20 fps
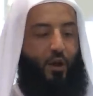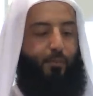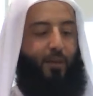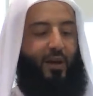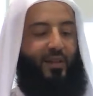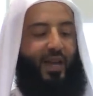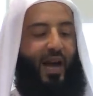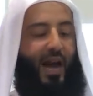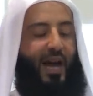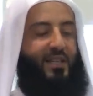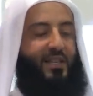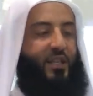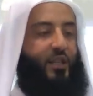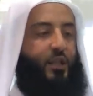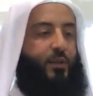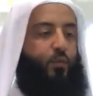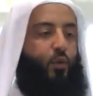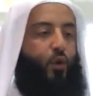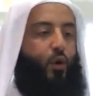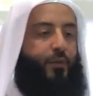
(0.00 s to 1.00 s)
But as
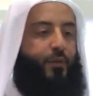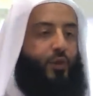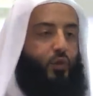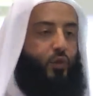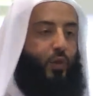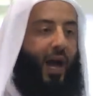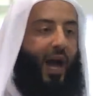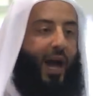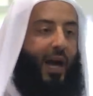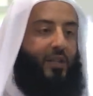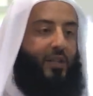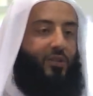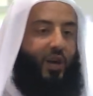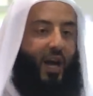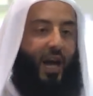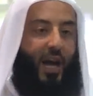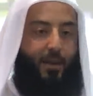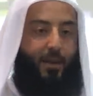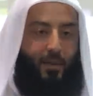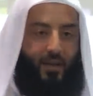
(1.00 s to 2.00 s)
it moves to our
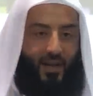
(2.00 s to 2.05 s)
time,